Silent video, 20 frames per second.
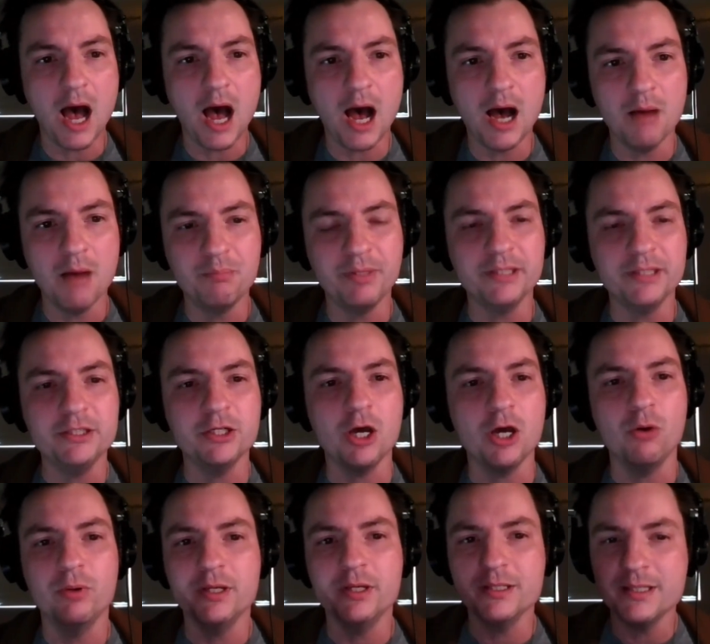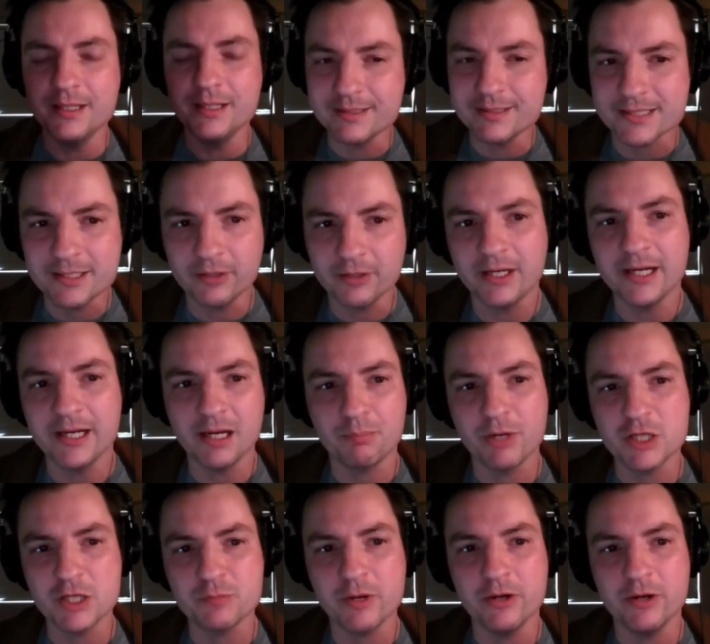Uh, but you know, still not at a
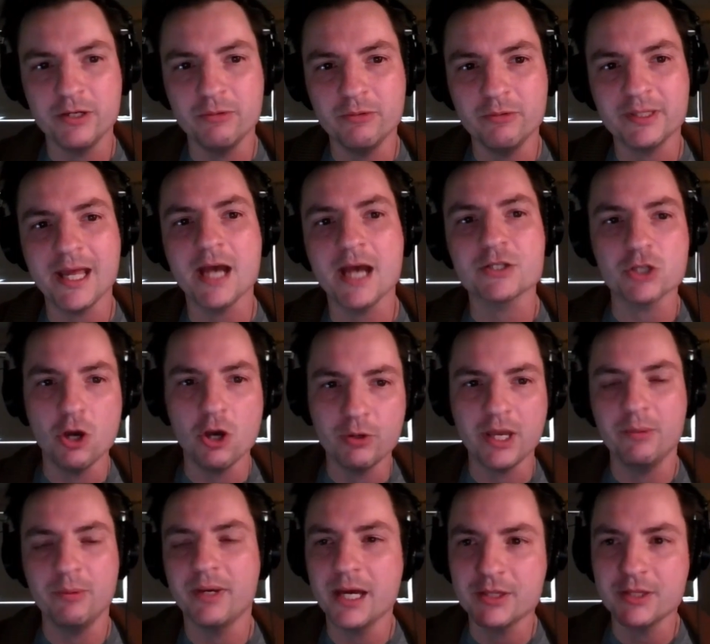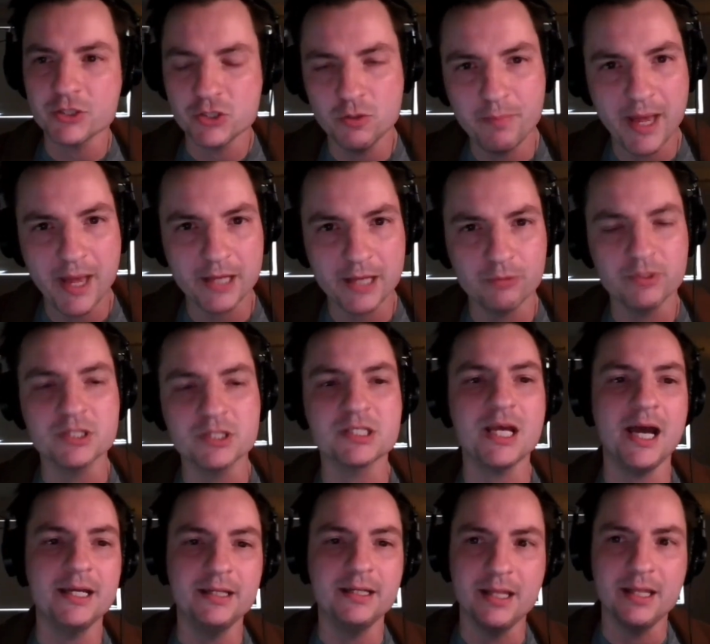price parity with gas. Okay, we got this new battery
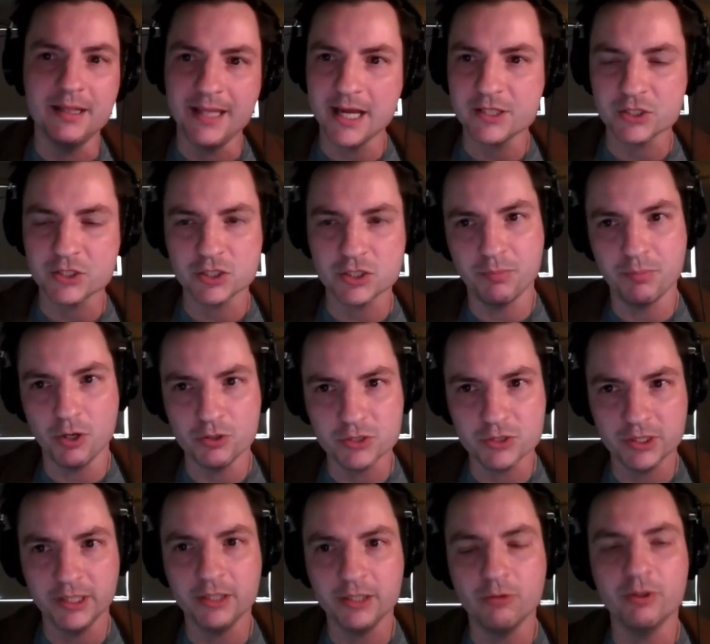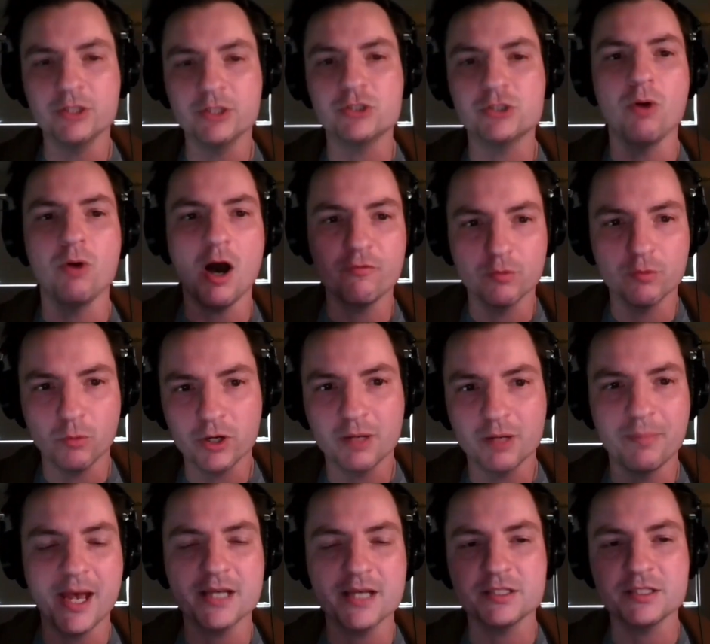design that's supposedly going to offer more
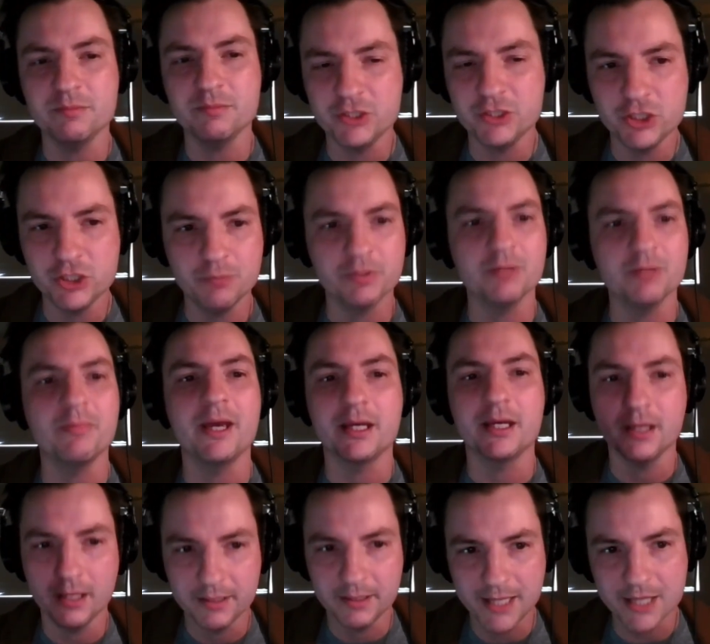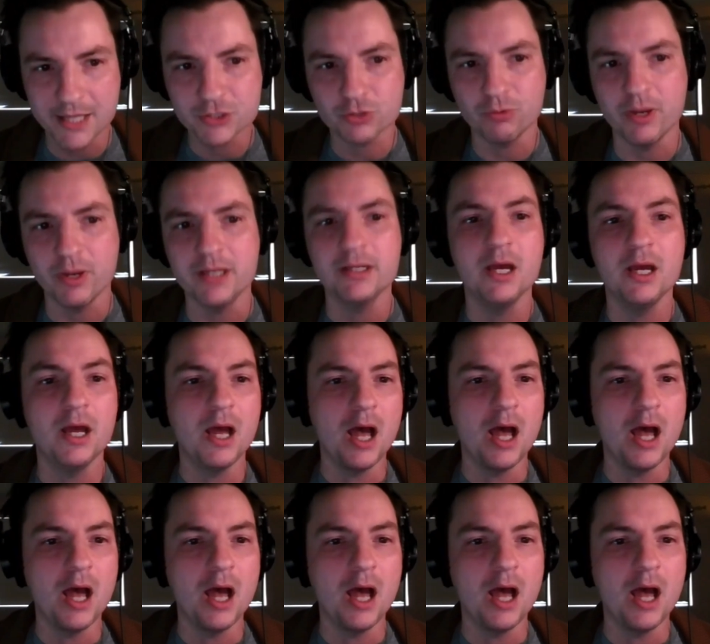capacity, be cheaper to make. That's great.